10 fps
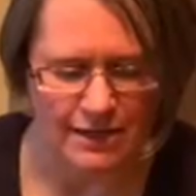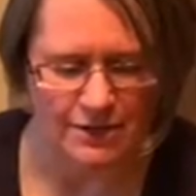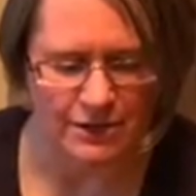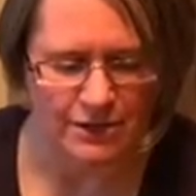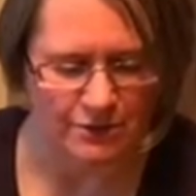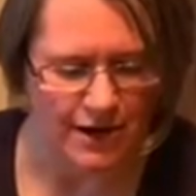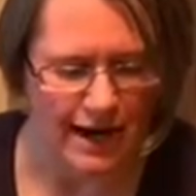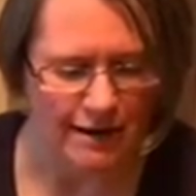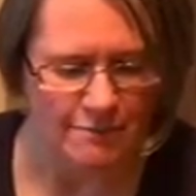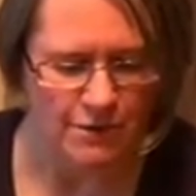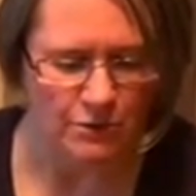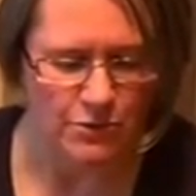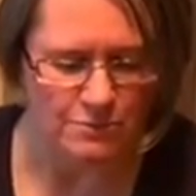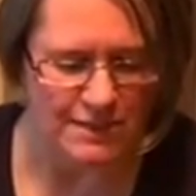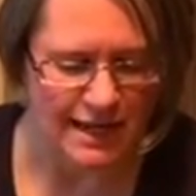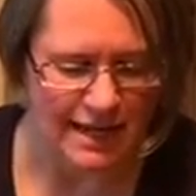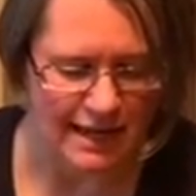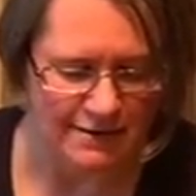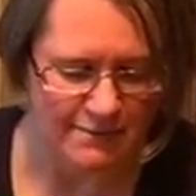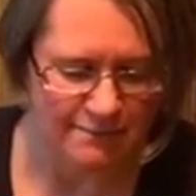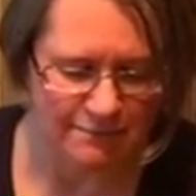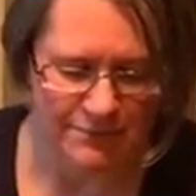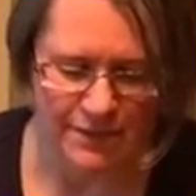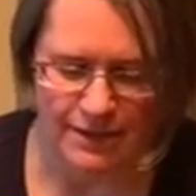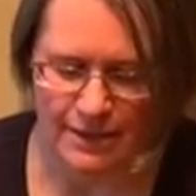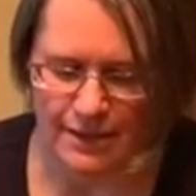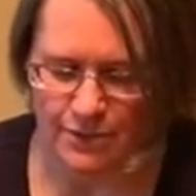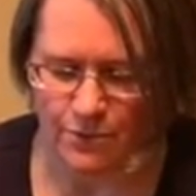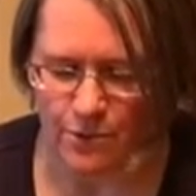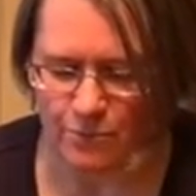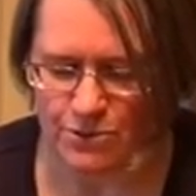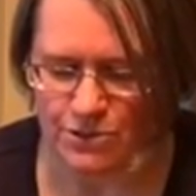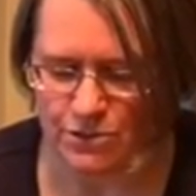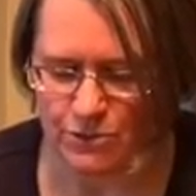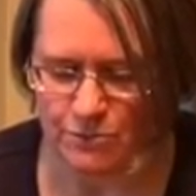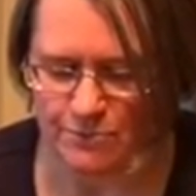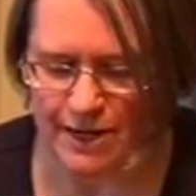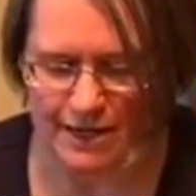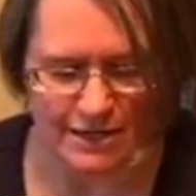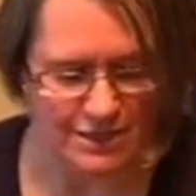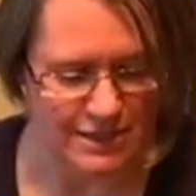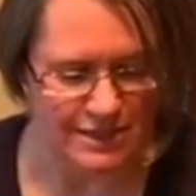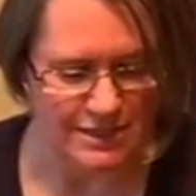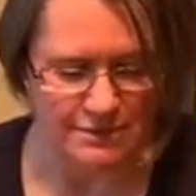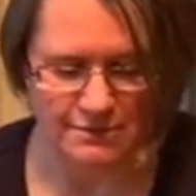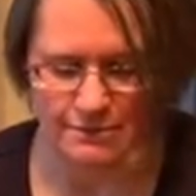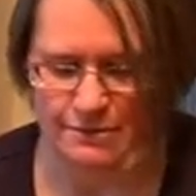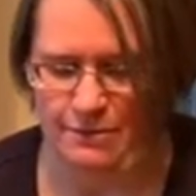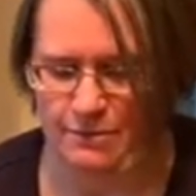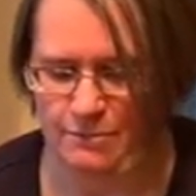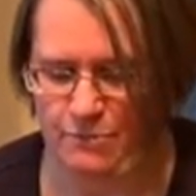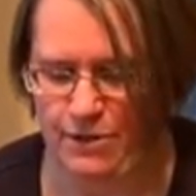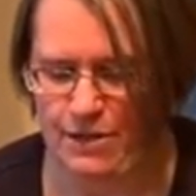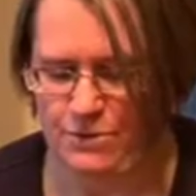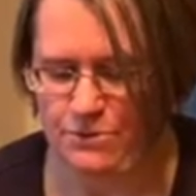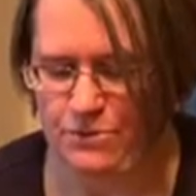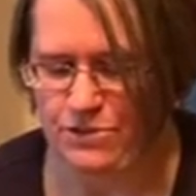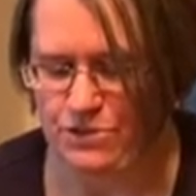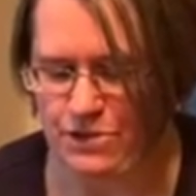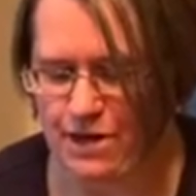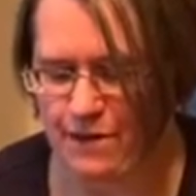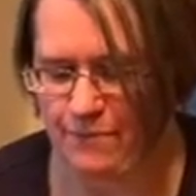you're gonna grab the looped end or push the loop end and just bring it through the straw.